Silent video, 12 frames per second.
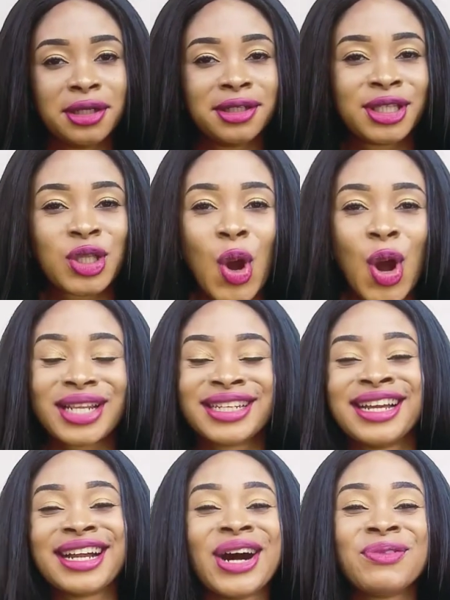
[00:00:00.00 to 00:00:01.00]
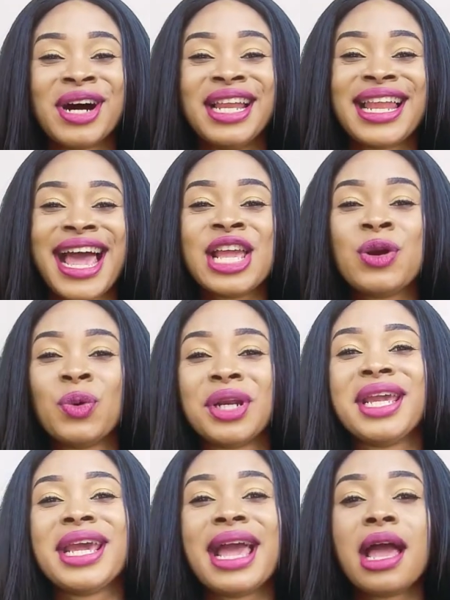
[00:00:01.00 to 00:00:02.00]
The third common lie you would
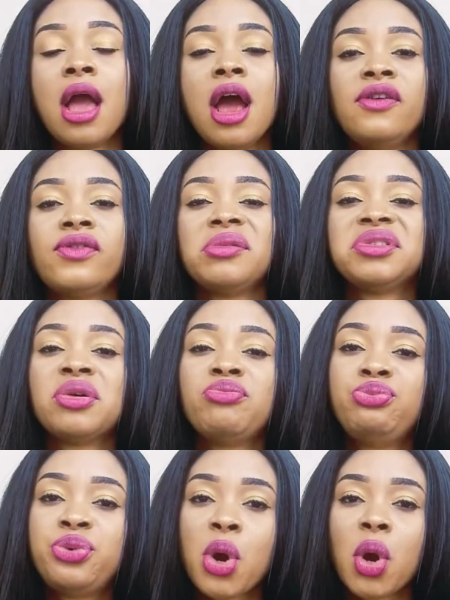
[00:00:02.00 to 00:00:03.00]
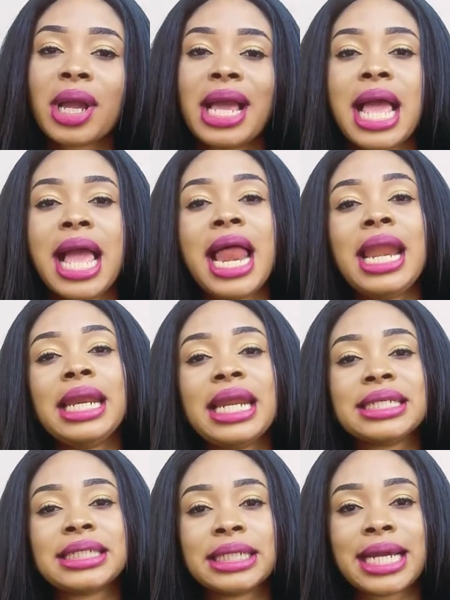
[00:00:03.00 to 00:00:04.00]
hear from the broke and
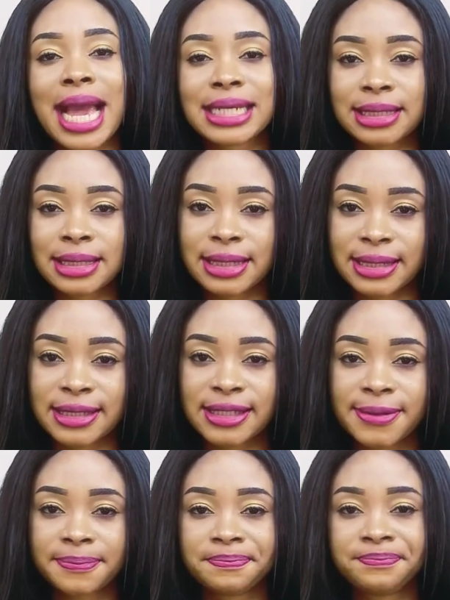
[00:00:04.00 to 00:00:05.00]
lazy guys is this: